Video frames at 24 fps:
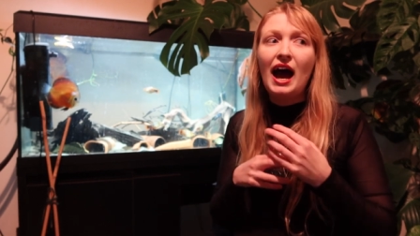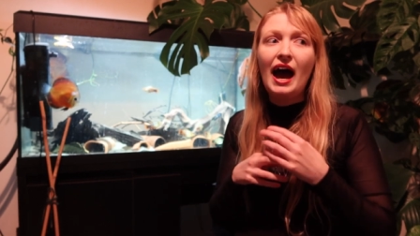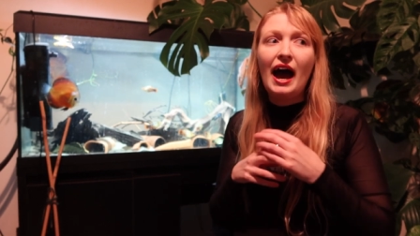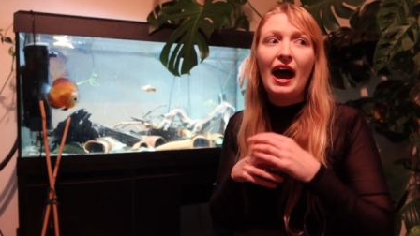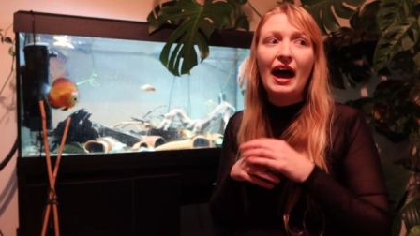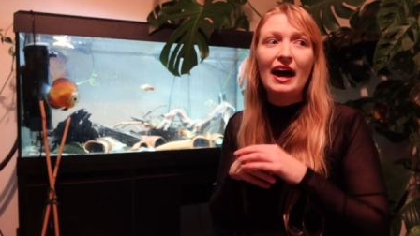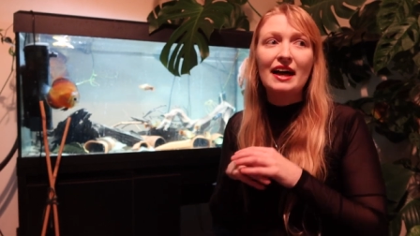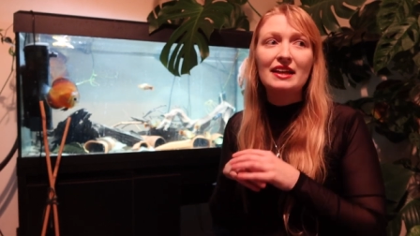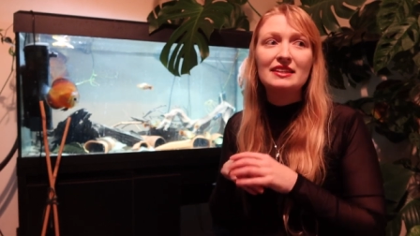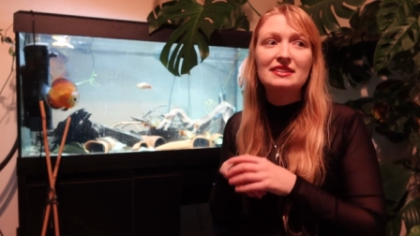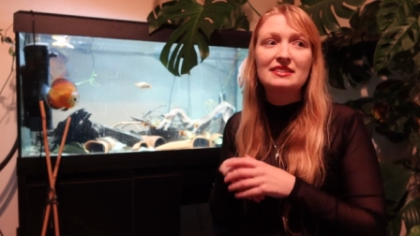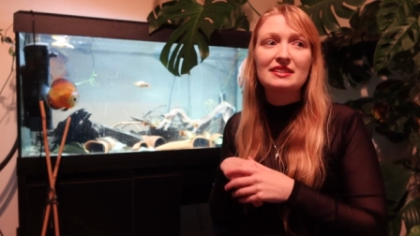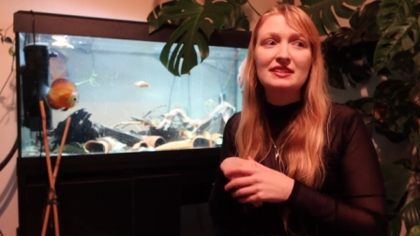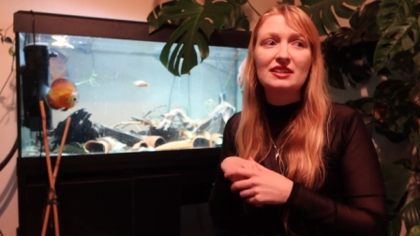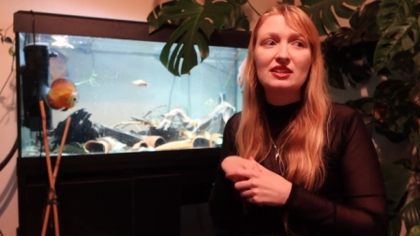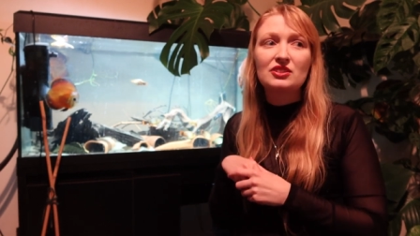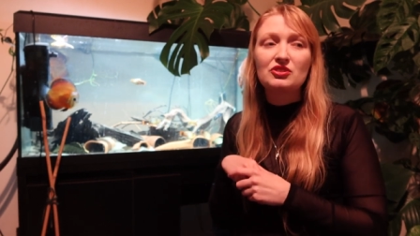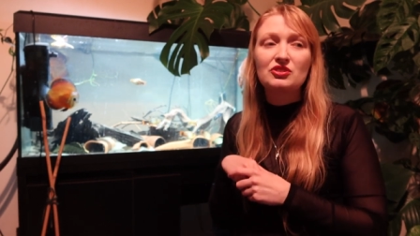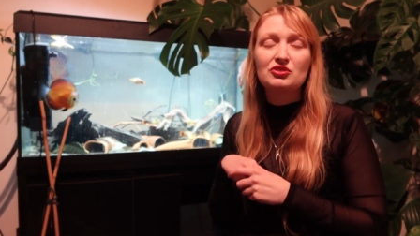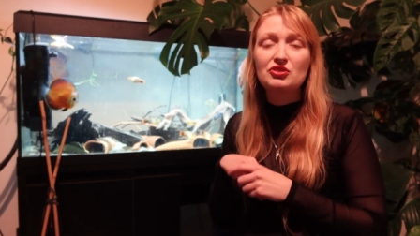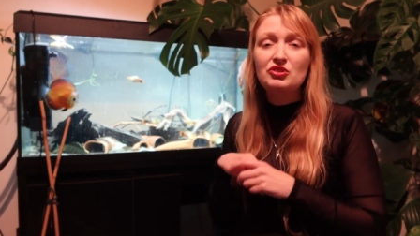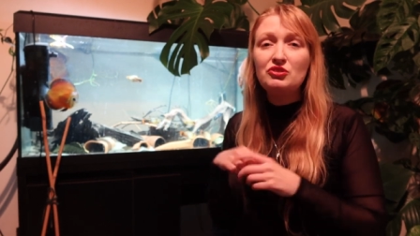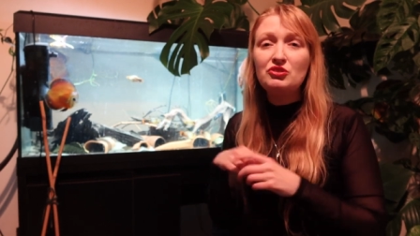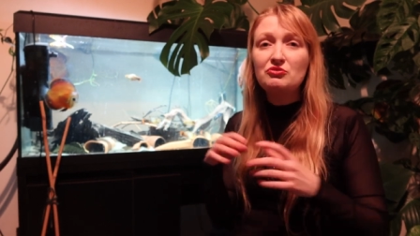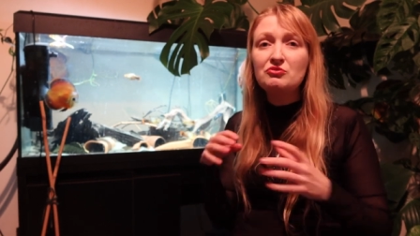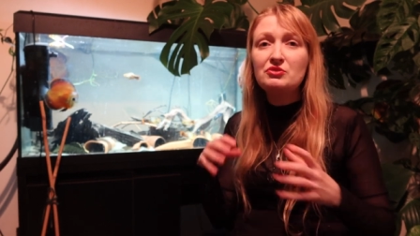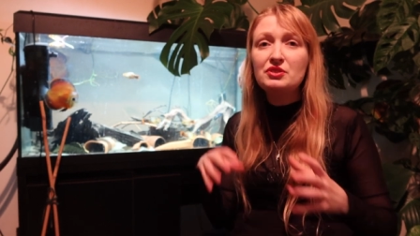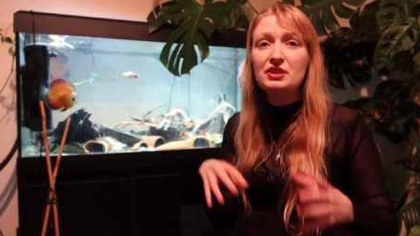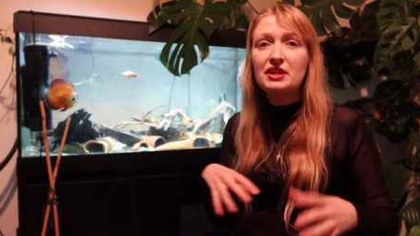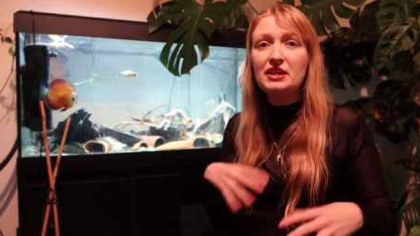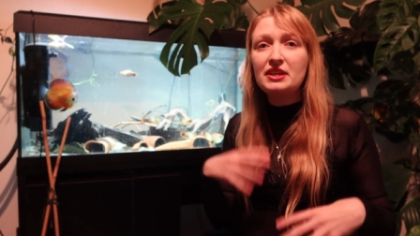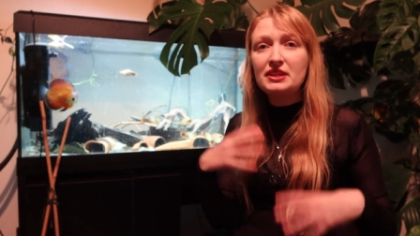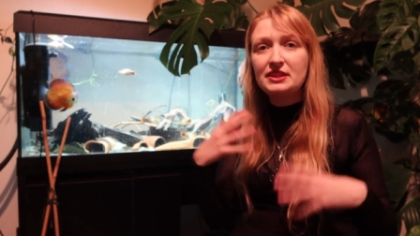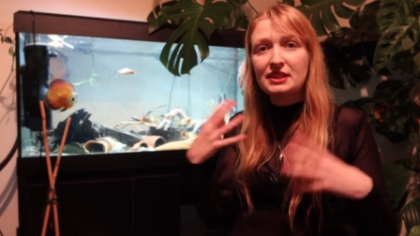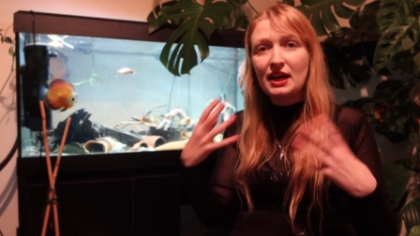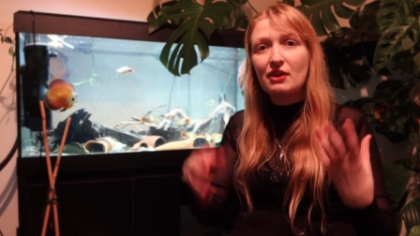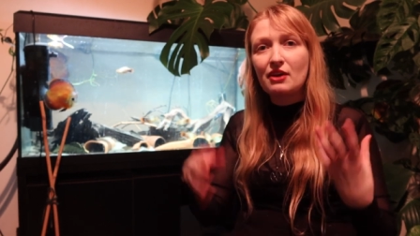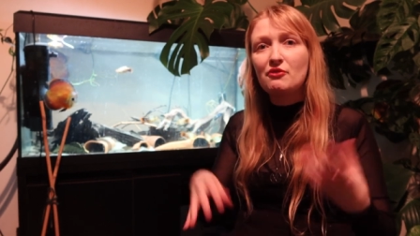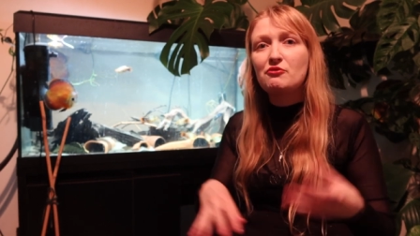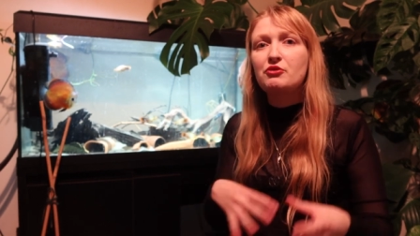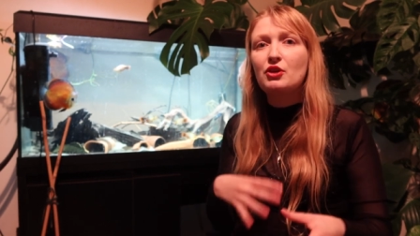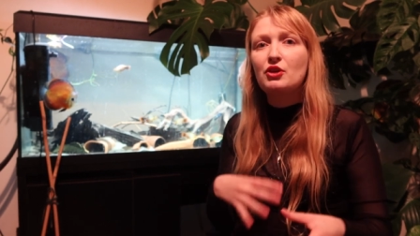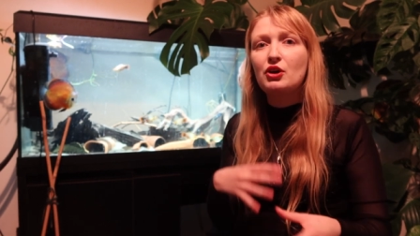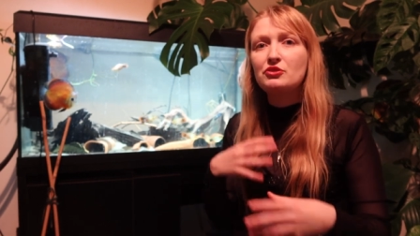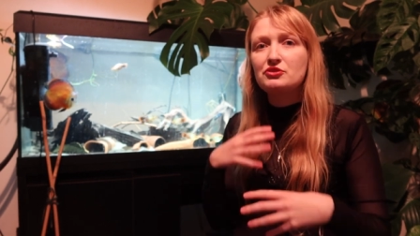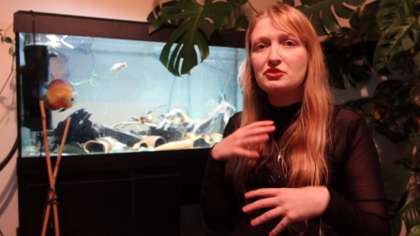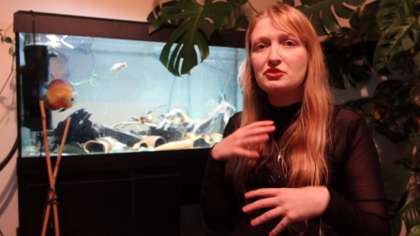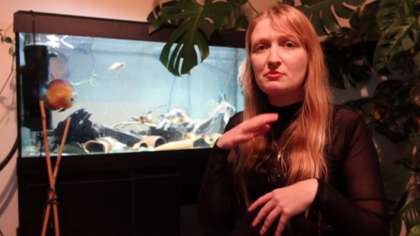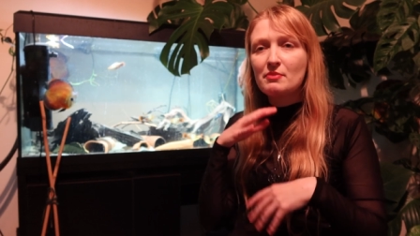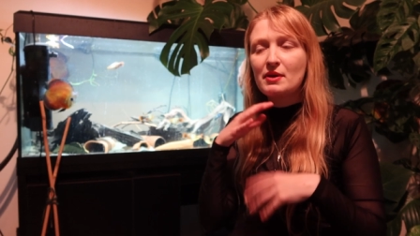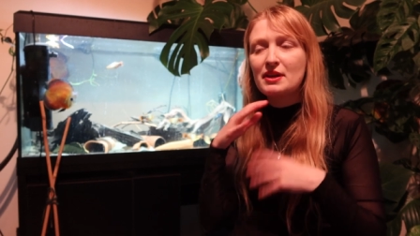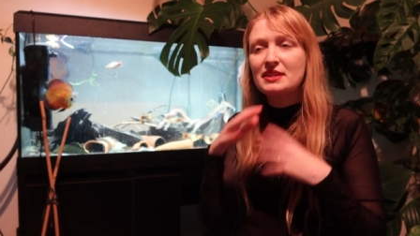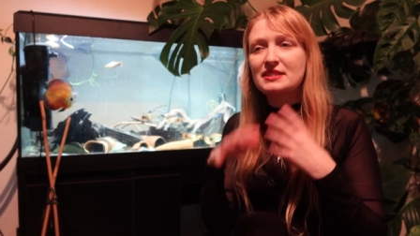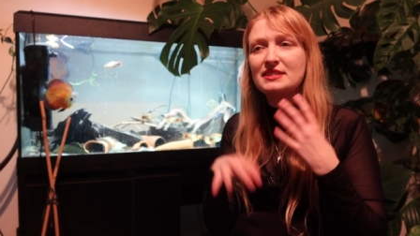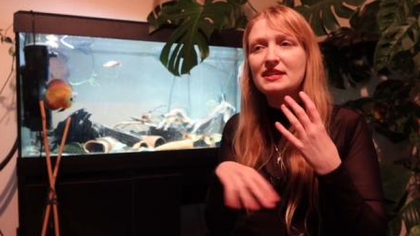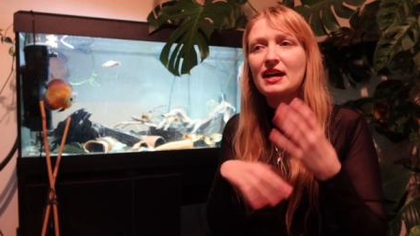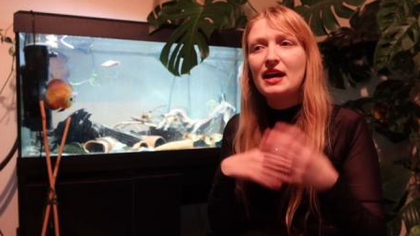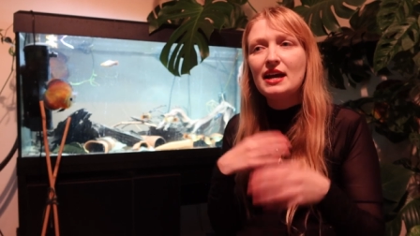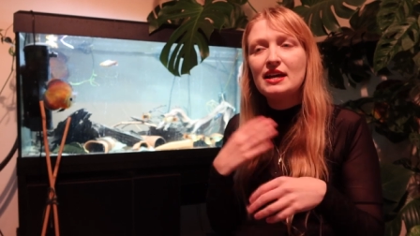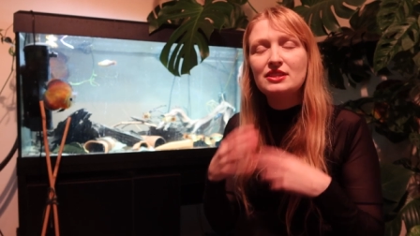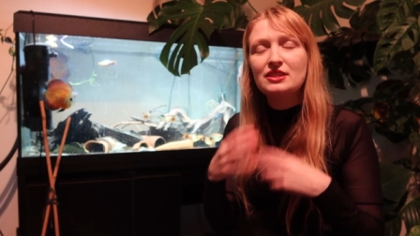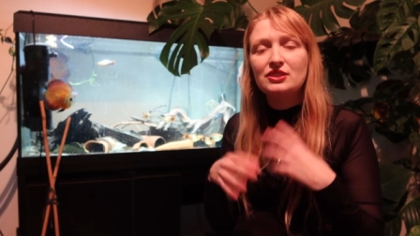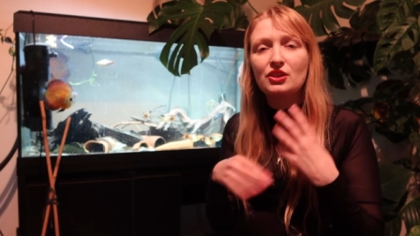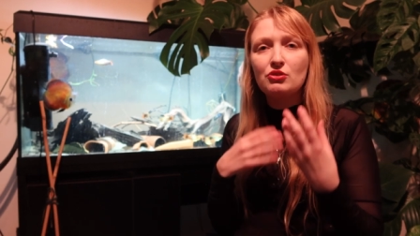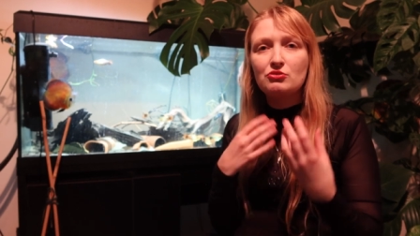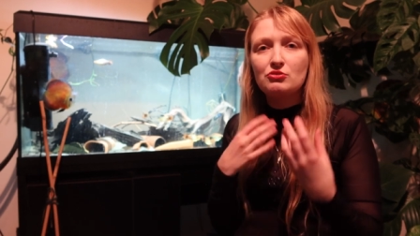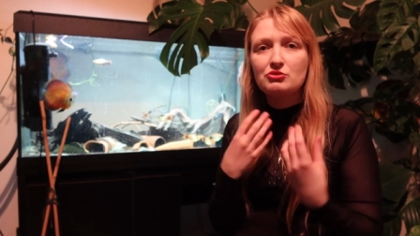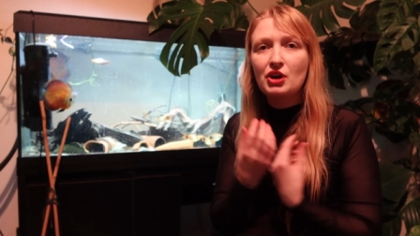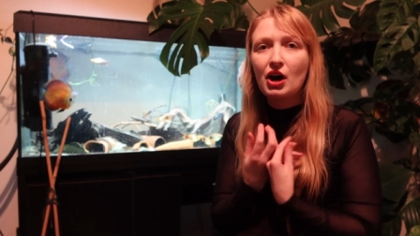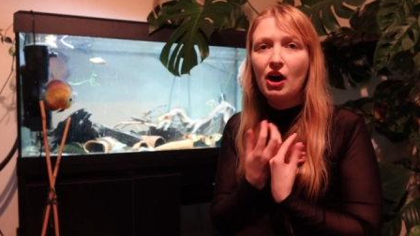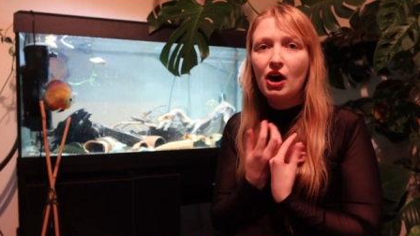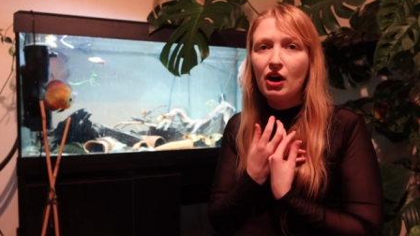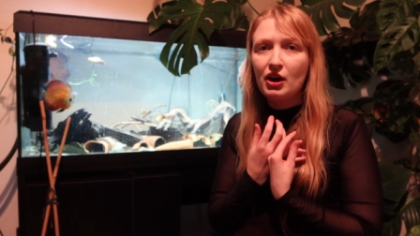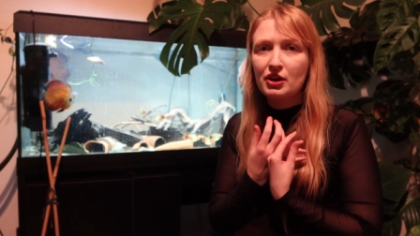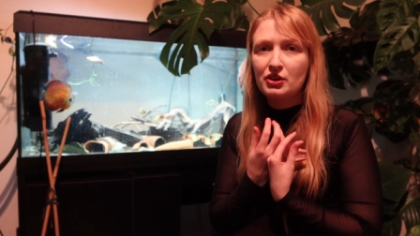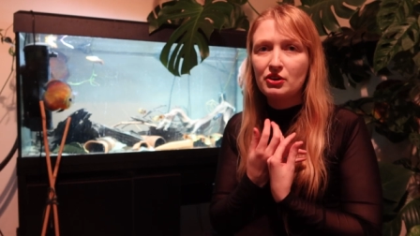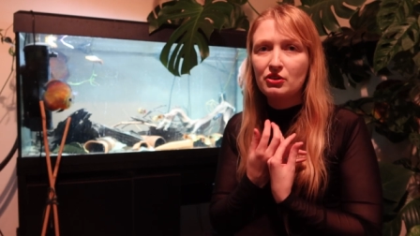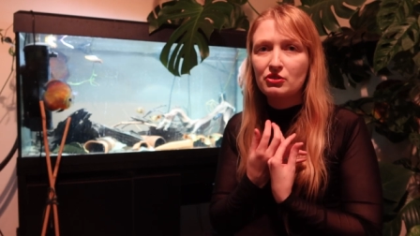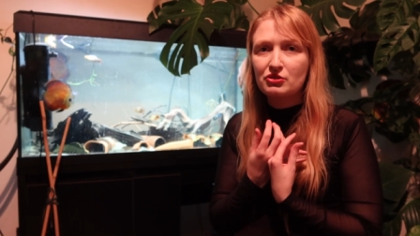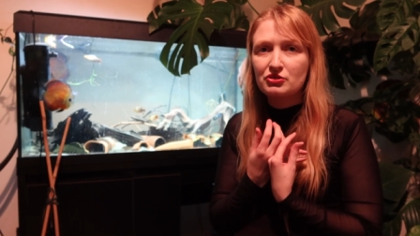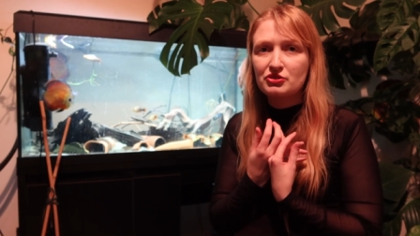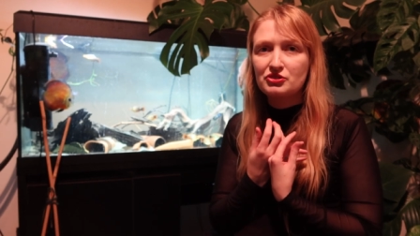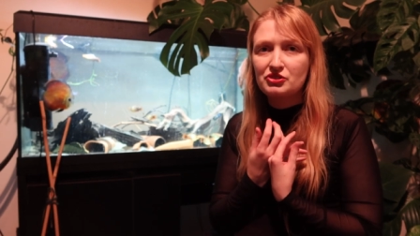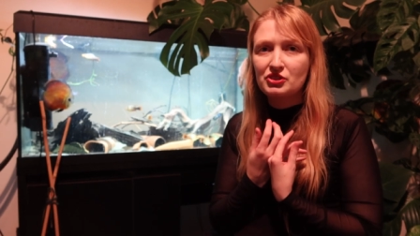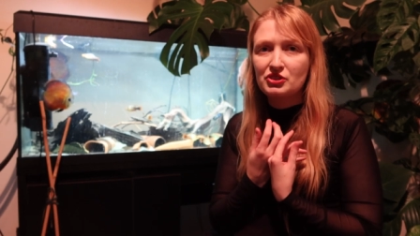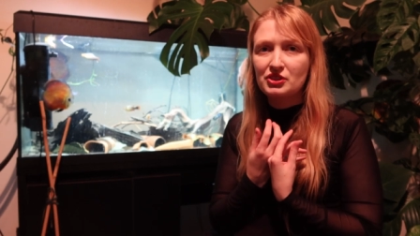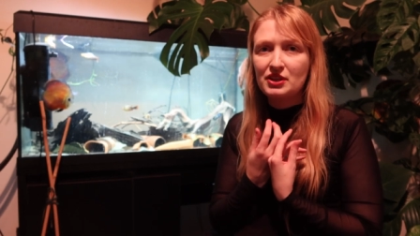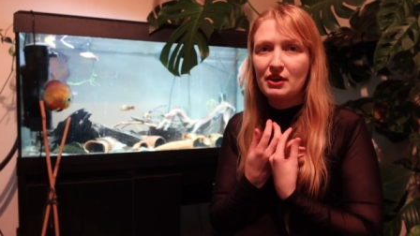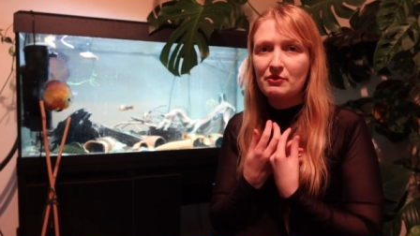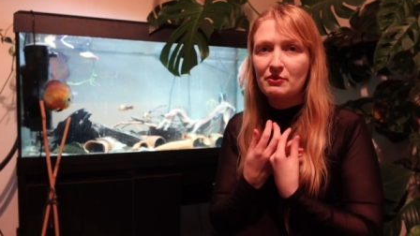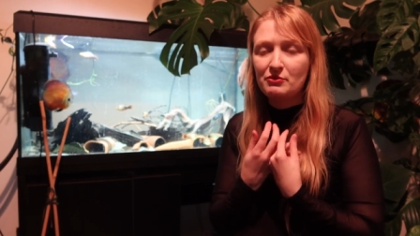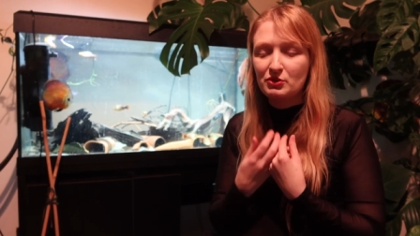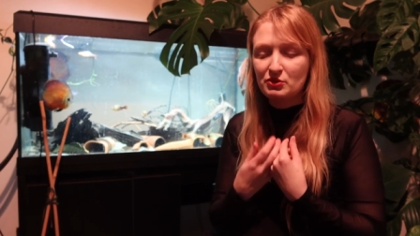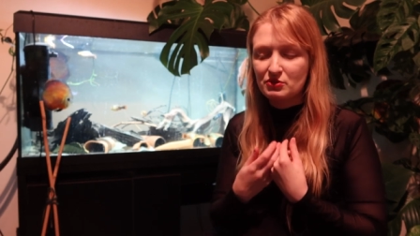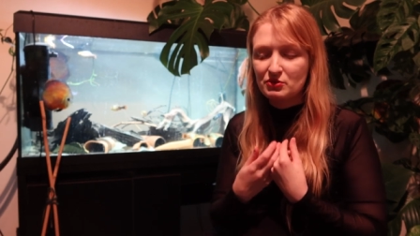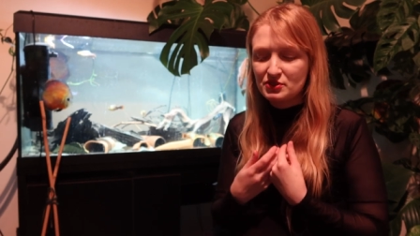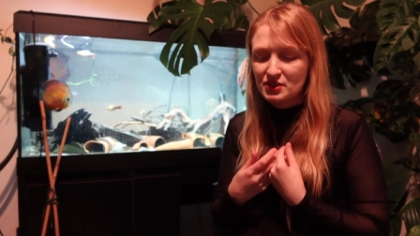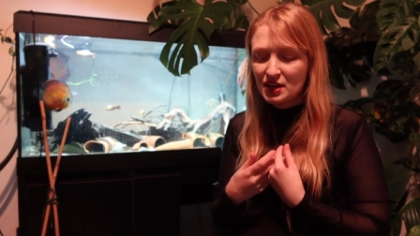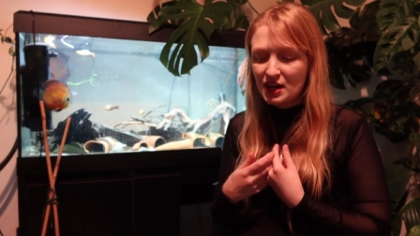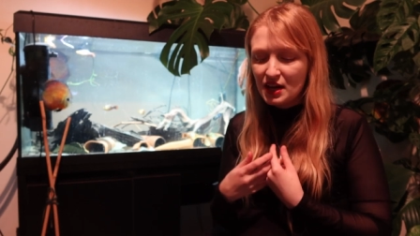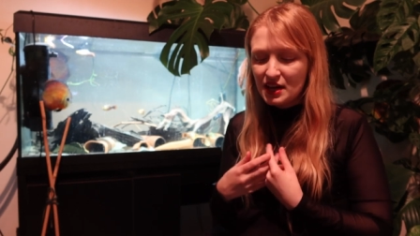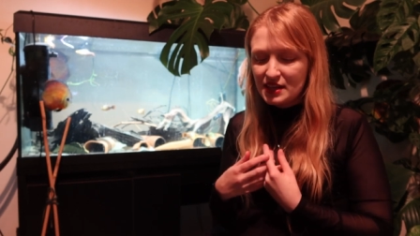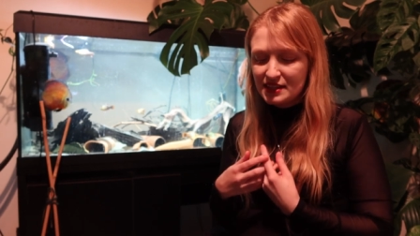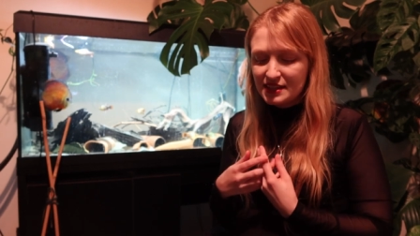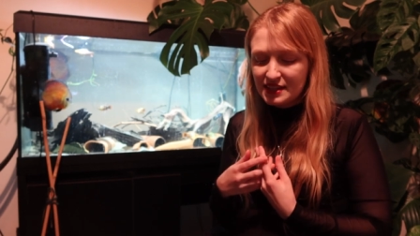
and you need that flow to maintain those high oxygen levels.